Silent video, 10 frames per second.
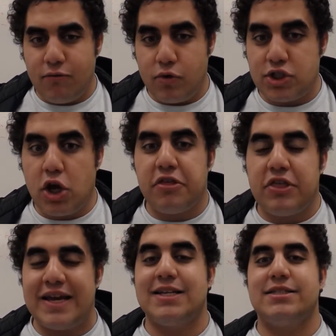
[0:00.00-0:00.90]
We saw
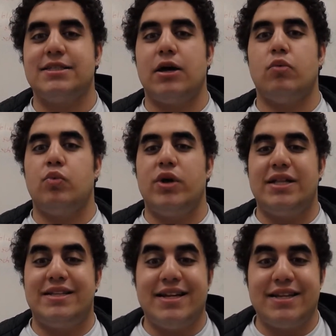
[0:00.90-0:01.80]
things that we
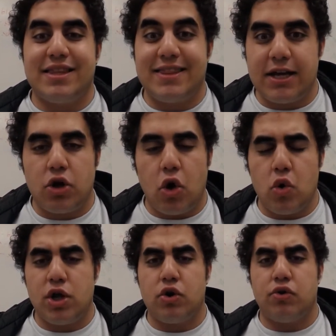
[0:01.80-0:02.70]
didn't think
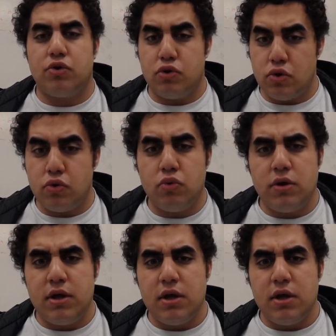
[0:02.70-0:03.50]
Oda could do.